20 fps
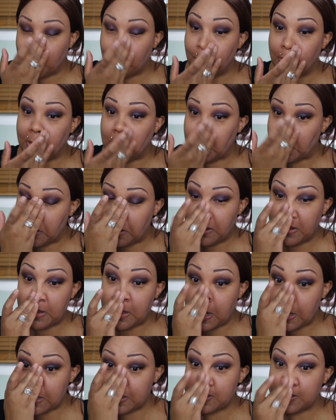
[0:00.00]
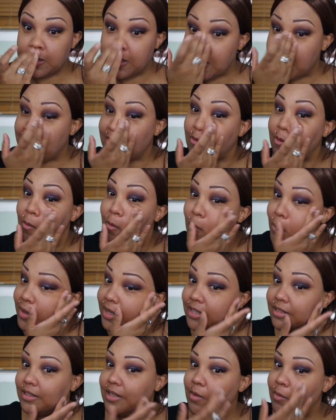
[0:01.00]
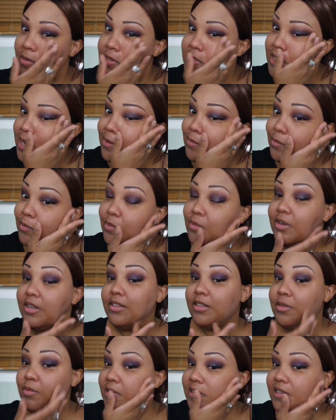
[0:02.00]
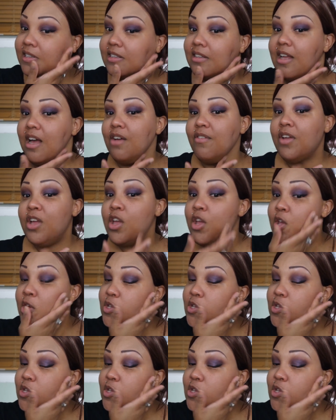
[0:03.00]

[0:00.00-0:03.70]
really nicely and quickly, which I really, really love.